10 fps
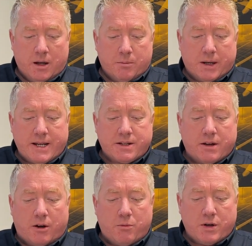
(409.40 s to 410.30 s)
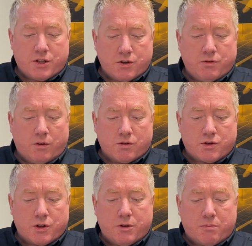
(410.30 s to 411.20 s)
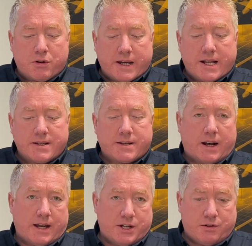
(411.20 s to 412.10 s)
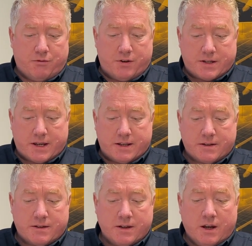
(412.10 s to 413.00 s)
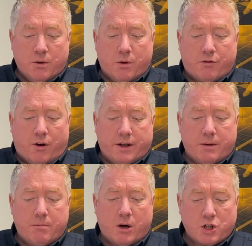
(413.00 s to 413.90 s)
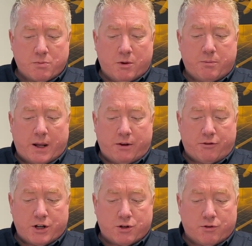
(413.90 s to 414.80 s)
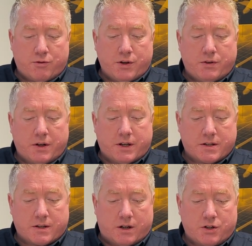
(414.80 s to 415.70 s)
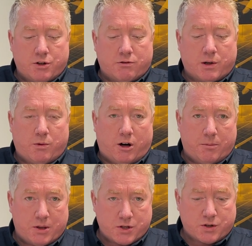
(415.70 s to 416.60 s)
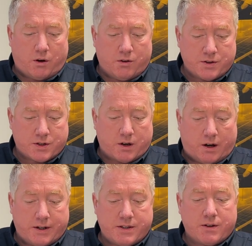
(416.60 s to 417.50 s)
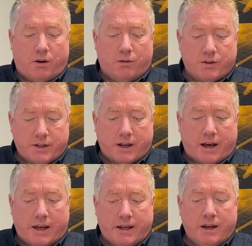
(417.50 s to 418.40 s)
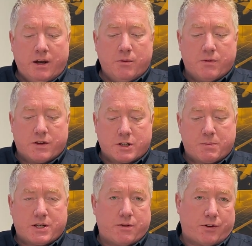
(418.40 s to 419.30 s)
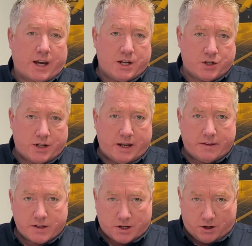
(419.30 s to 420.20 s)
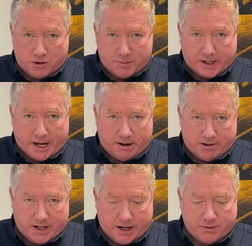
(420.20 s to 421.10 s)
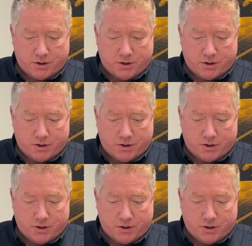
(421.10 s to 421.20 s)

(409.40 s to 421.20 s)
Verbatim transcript: Please note we do not do pre-installation visits. We find it much more beneficial for you to discuss your requirements on site on the day with the specific engineer that's going to be carrying out